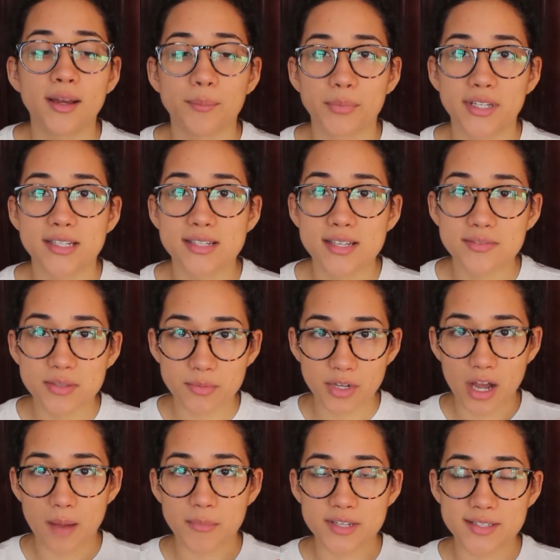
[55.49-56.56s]
Please leave some
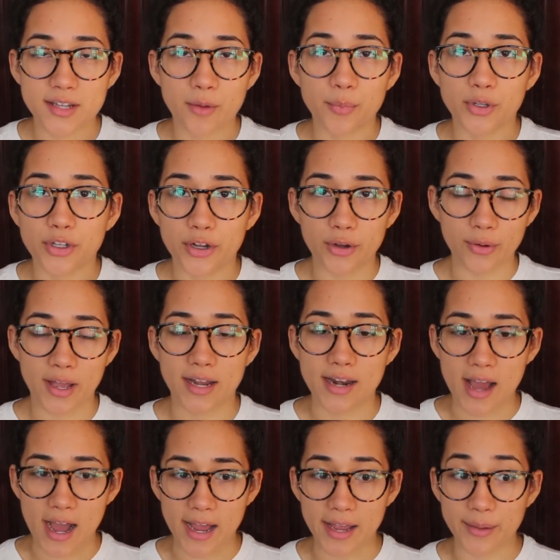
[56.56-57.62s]
comments down below and
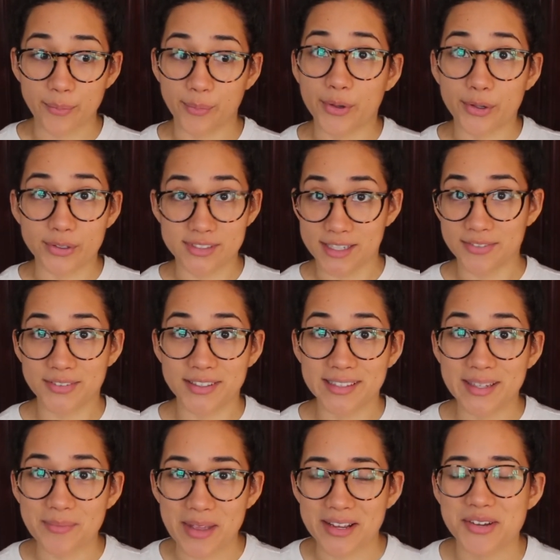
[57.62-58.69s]
I will
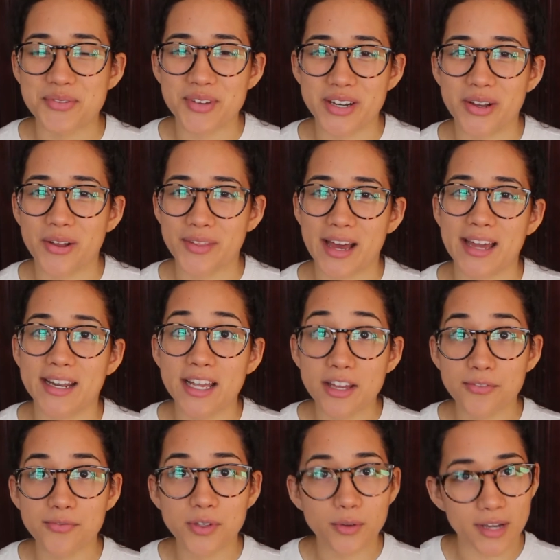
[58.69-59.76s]
definitely make a video on that
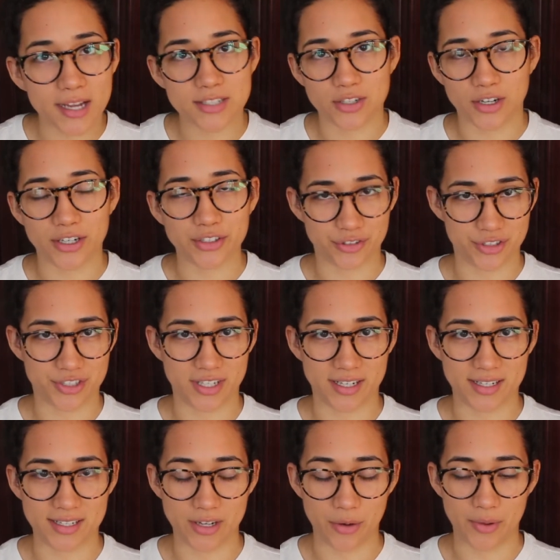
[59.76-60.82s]
if you guys are interested
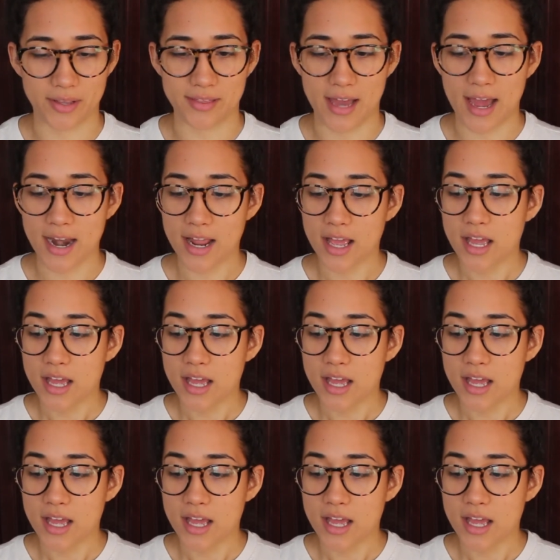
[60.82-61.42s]
in knowing that.